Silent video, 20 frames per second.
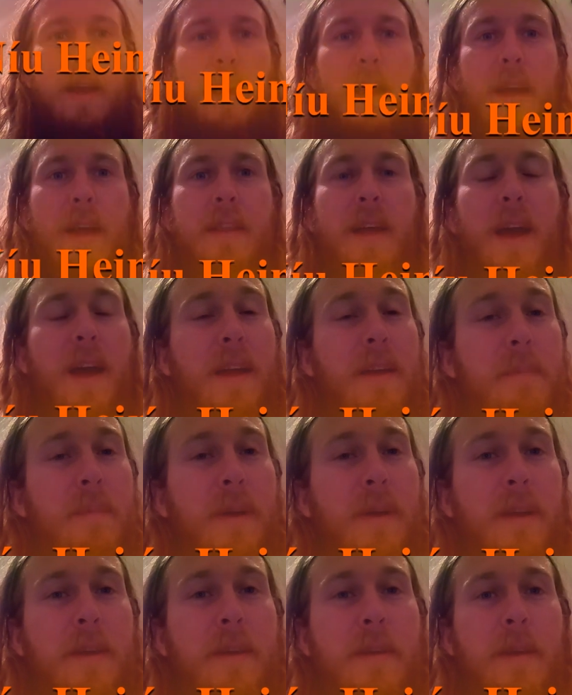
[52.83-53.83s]
And
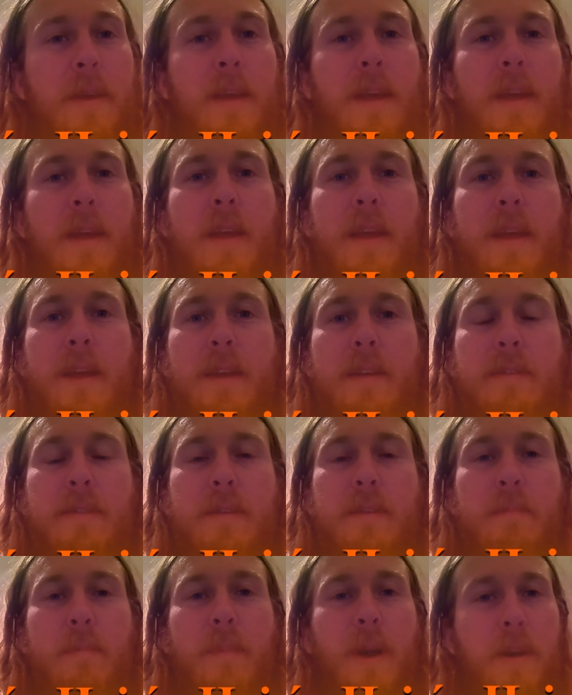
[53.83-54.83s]
Heimad is
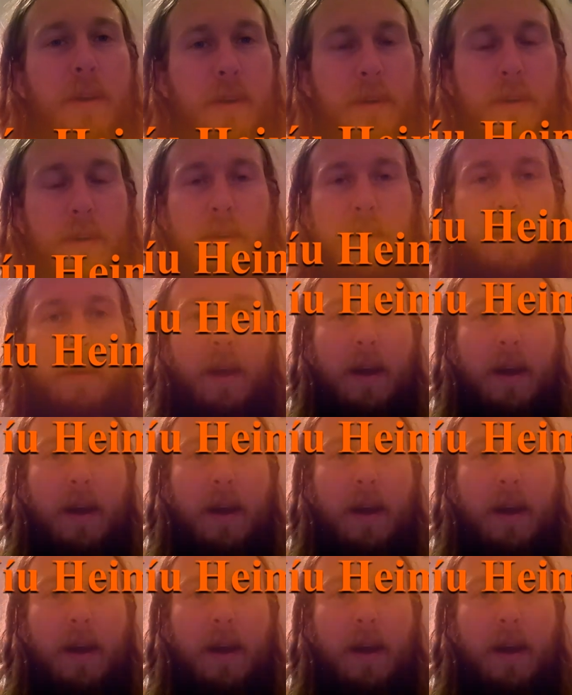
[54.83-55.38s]
the modern